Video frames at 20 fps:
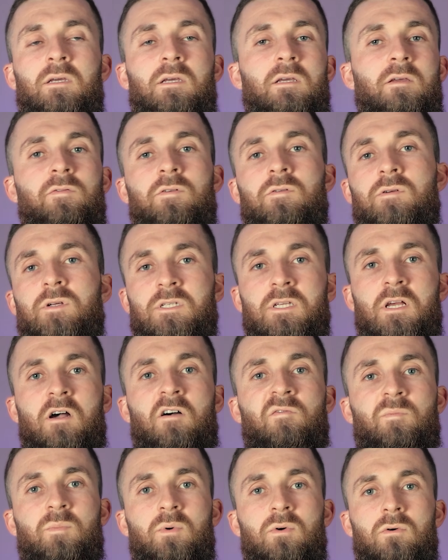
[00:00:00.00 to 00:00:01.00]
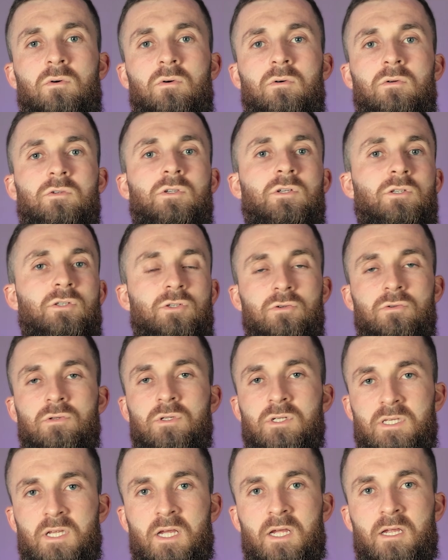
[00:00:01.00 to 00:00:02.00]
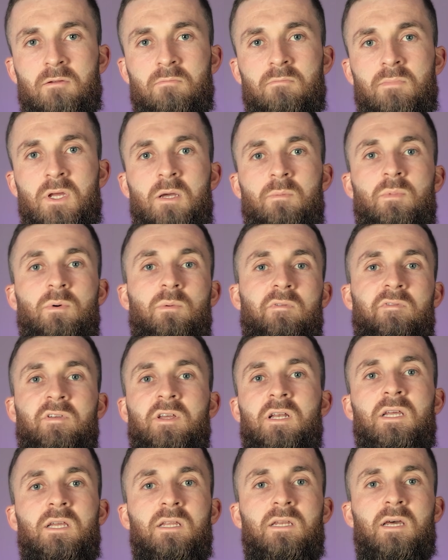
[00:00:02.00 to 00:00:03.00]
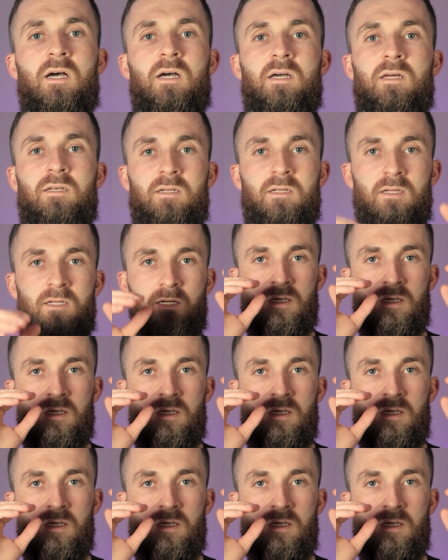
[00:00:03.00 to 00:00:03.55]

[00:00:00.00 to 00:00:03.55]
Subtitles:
If you're a southpaw, just do the same, but with your lead hand.